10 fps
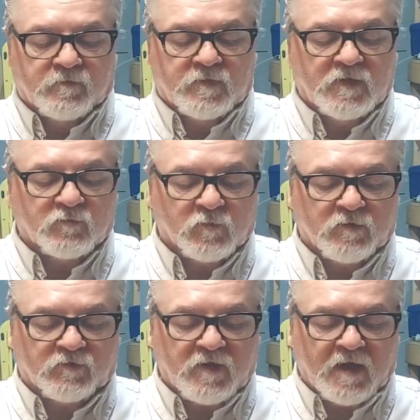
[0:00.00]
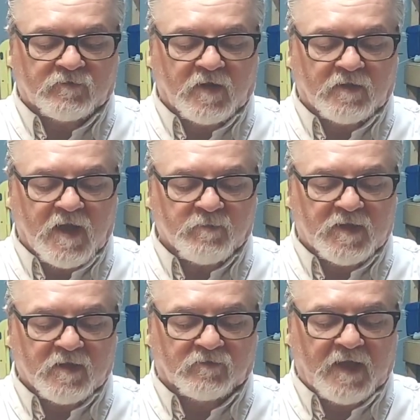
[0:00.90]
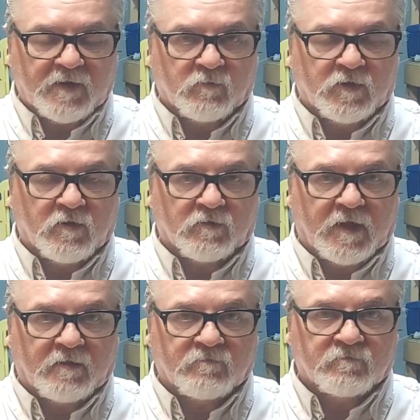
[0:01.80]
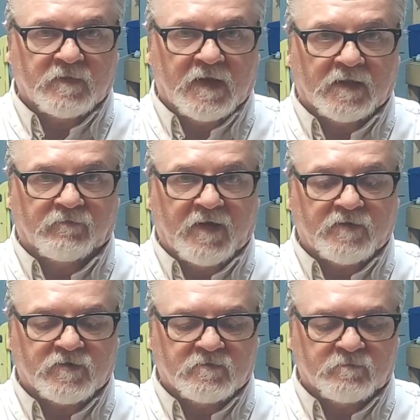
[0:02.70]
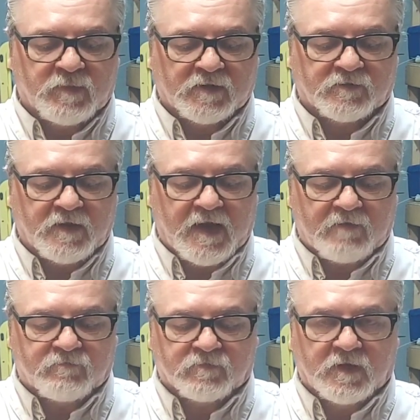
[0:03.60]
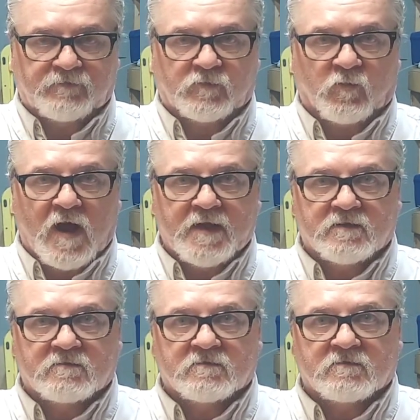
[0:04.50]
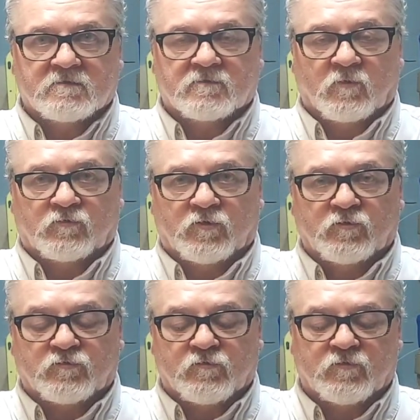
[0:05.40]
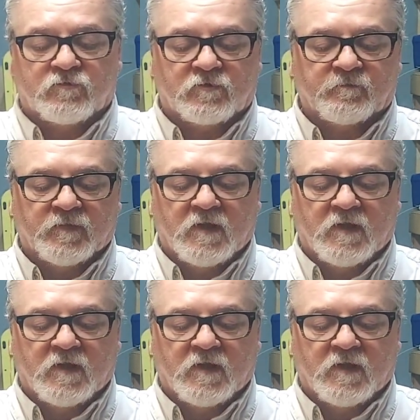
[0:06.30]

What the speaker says: These rear sights I like because not only are they elevation, but they have left to right. There's 2 screws.